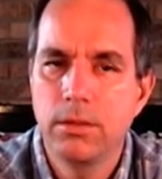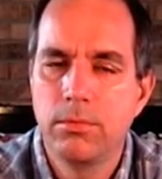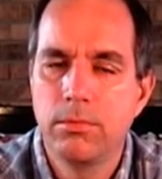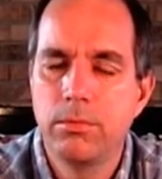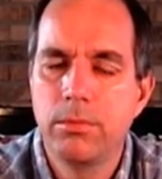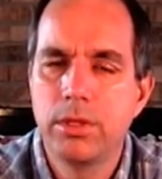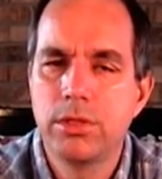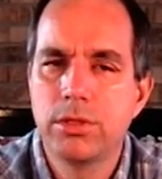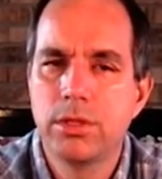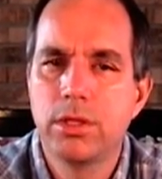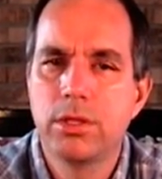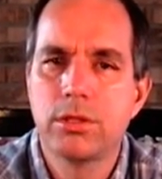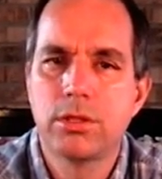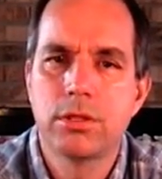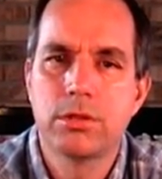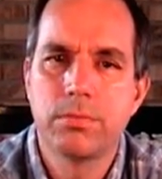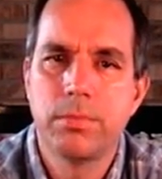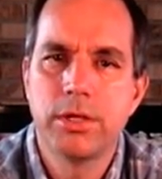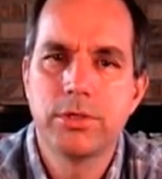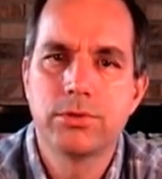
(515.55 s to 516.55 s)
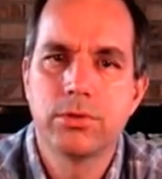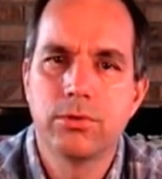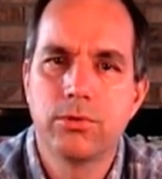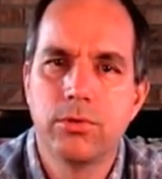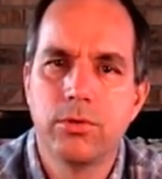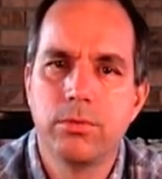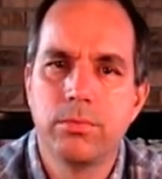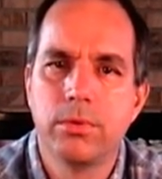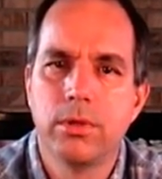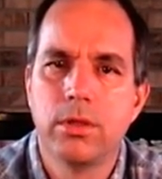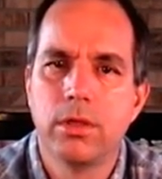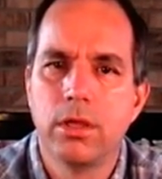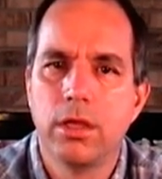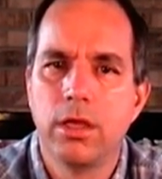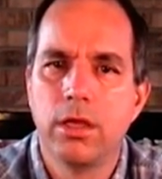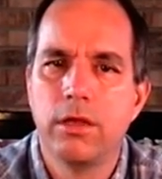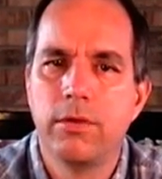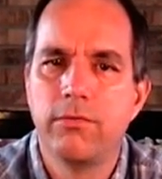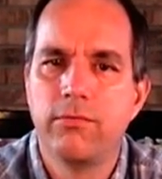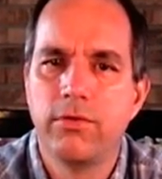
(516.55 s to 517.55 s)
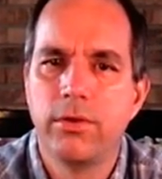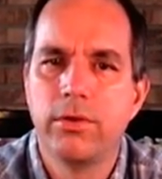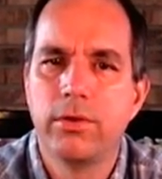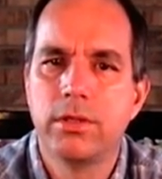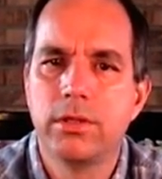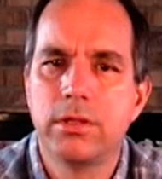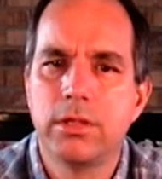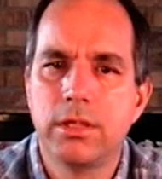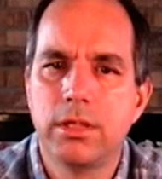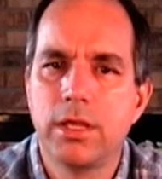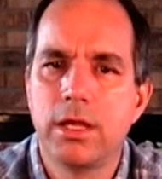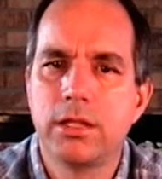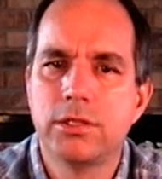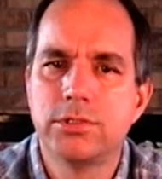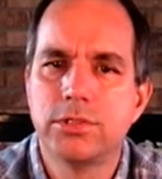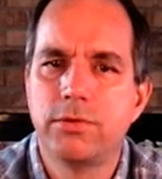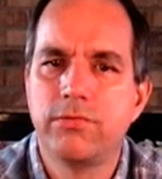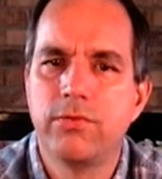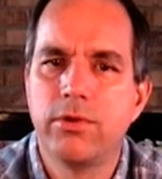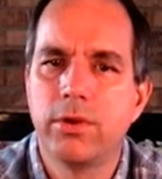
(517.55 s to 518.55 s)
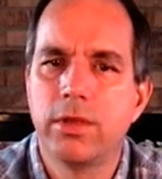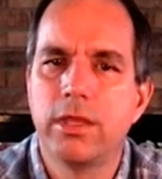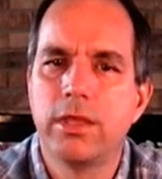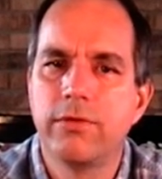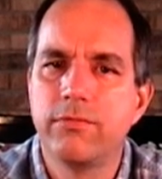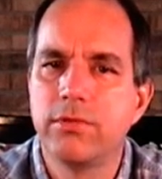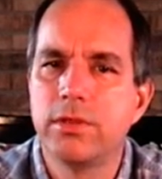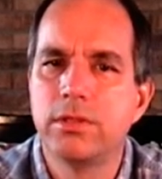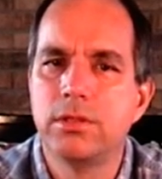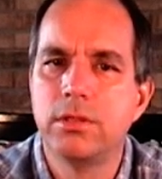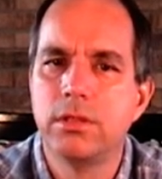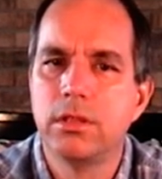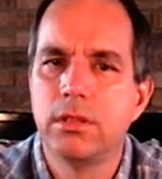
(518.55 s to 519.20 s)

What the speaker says: Mensa is a special group of very intelligent, very gifted